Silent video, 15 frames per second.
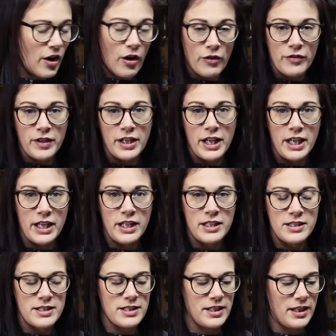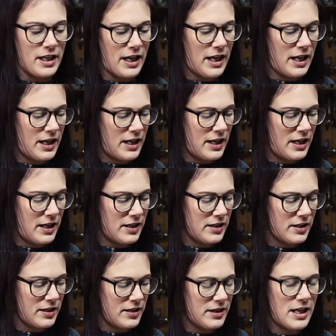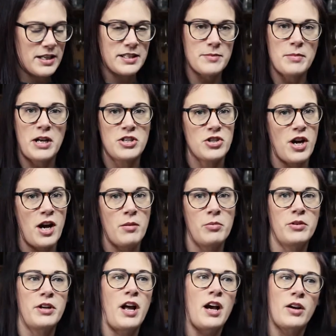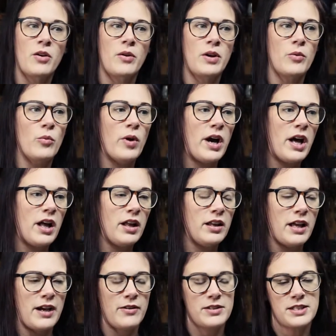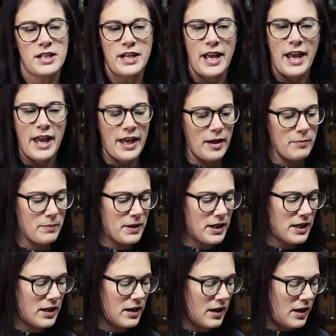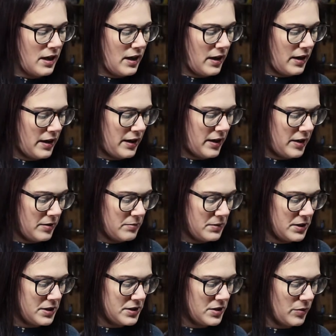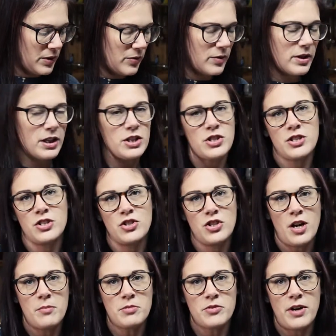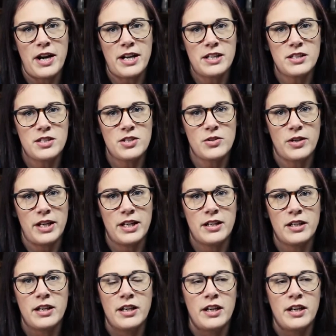COVID hit and things at my job were not going well. I was unhappy, so we really just jumped right into it.